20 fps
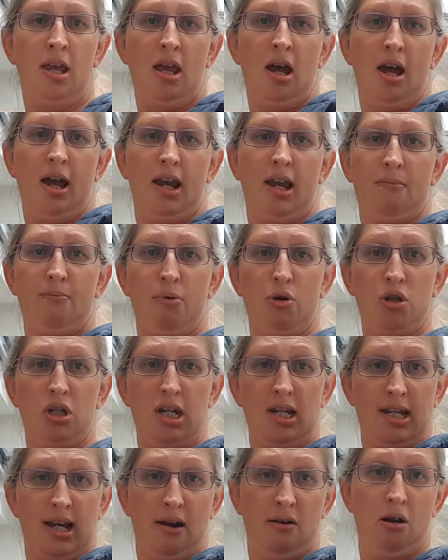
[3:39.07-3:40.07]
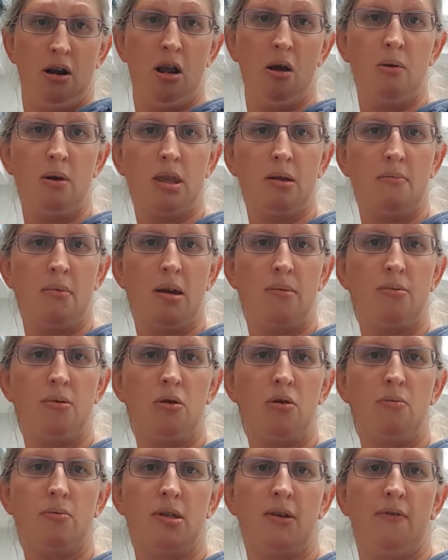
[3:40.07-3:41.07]
I can push it down lower than my
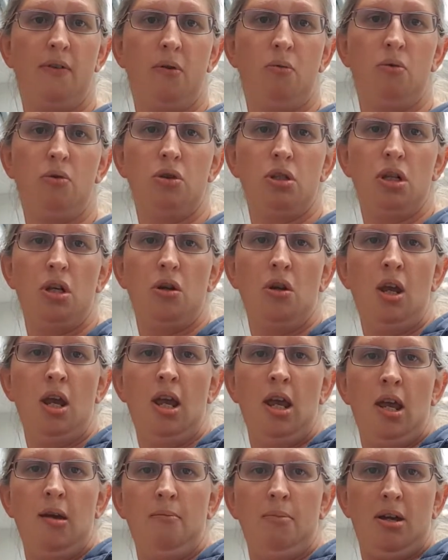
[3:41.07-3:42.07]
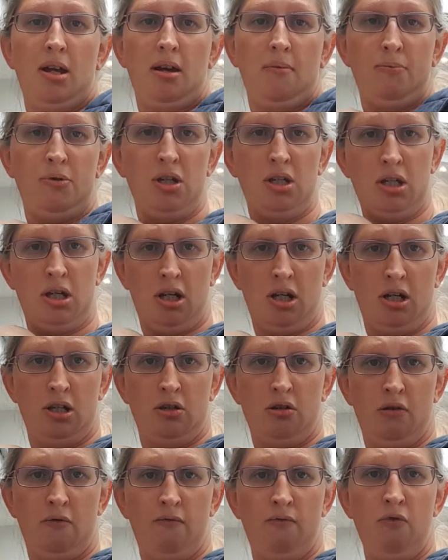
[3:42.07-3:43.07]
boobs if I want to, but I'm just going to
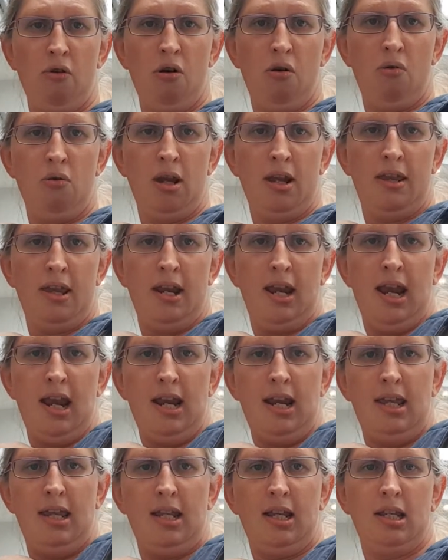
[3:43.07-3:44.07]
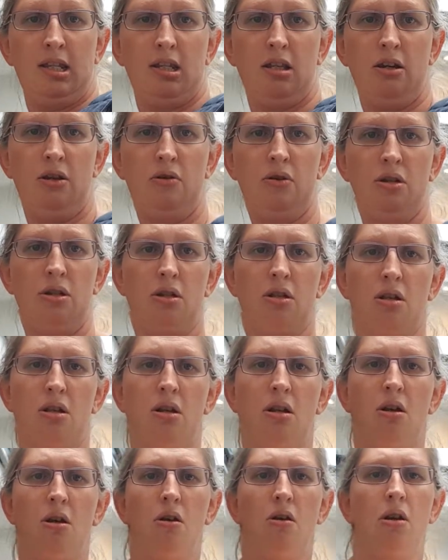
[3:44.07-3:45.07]
sort of roll, and then anything that's loose,
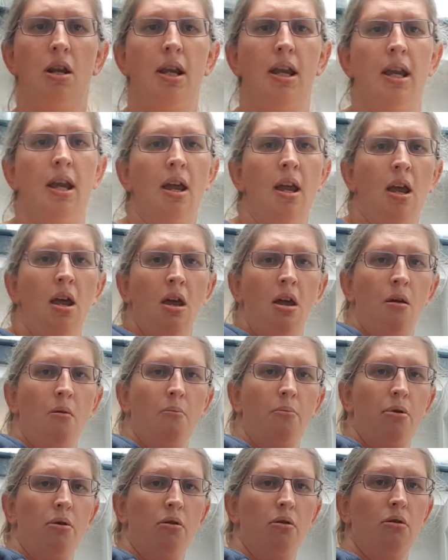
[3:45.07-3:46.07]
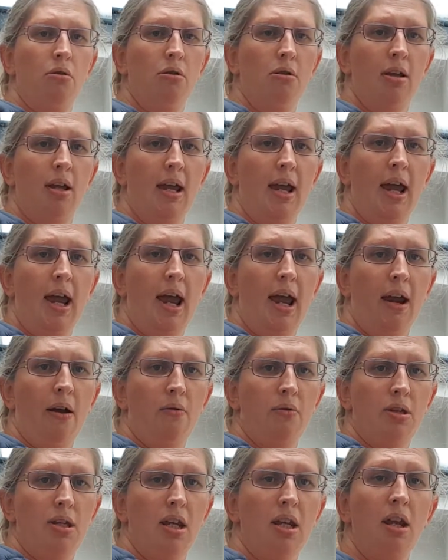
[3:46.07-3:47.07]
slowly pull out.
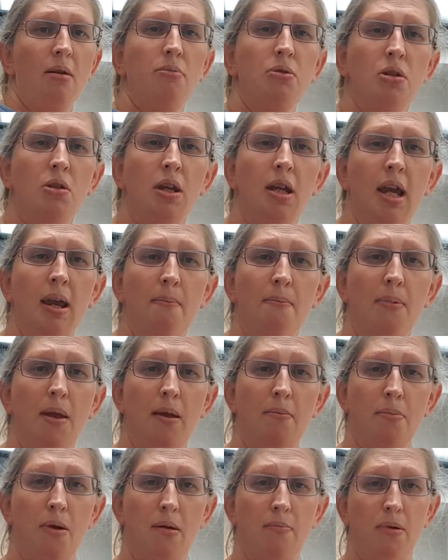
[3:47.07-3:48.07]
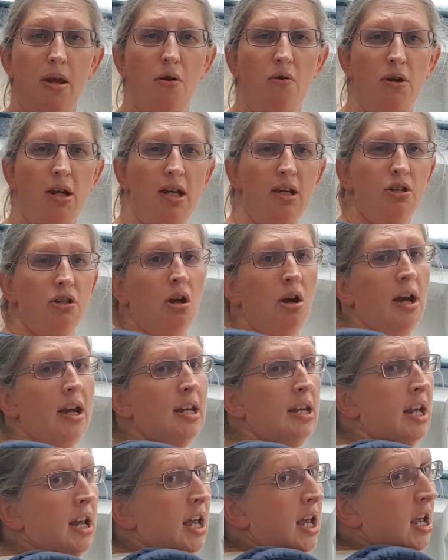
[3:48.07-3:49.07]
And I'm doing it bit by bit on each side,
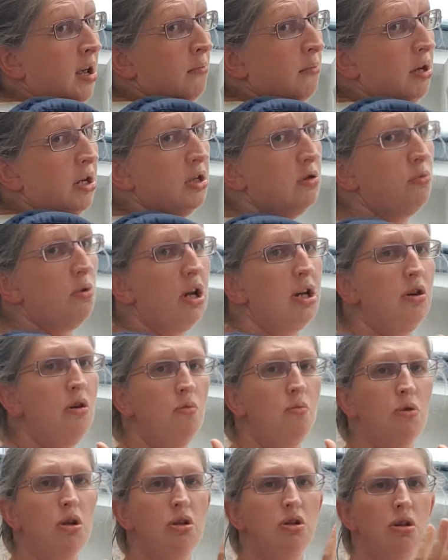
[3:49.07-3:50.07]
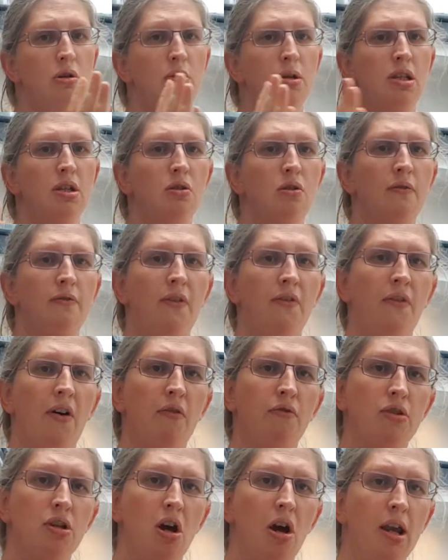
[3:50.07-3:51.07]
because what I don't want to do is sort of, if I
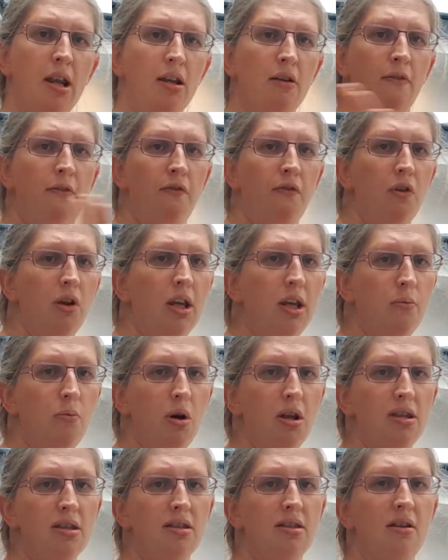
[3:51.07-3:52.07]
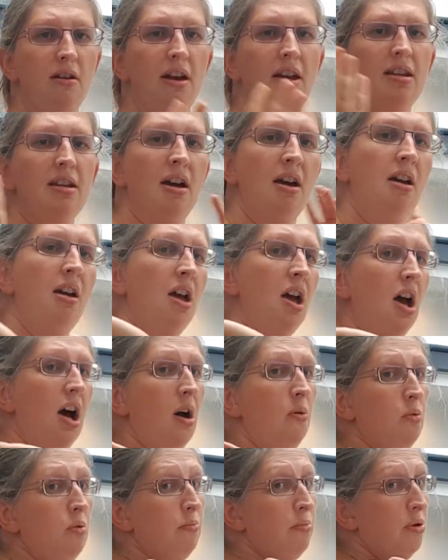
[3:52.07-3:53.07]
tighten fully one side, I
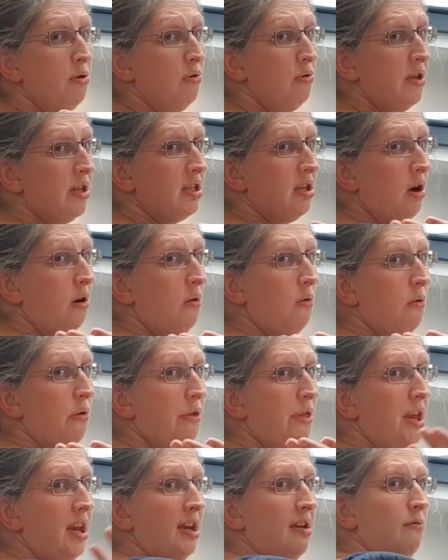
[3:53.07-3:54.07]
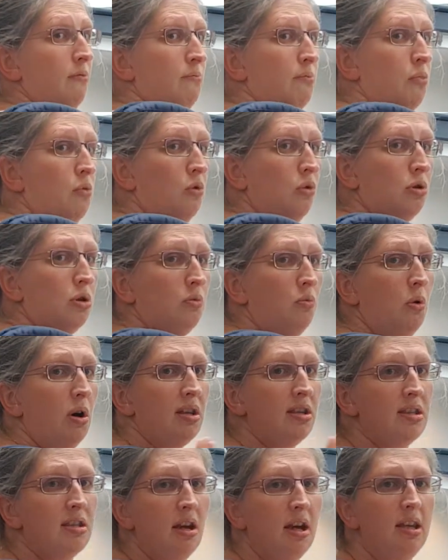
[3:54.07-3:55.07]
will pull this whole thing more to
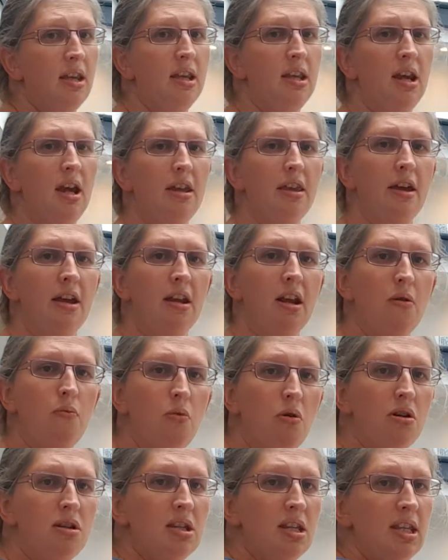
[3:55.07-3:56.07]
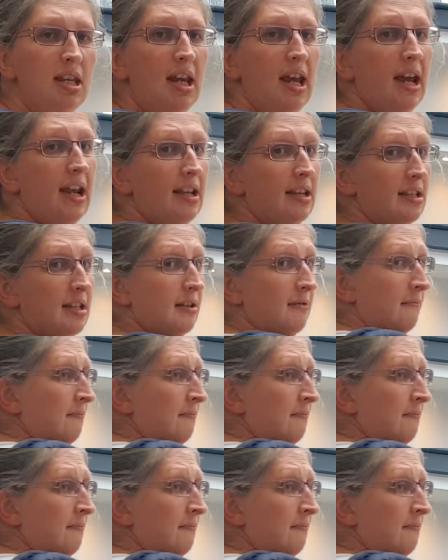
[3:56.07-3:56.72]
one side than the other, and I want at the end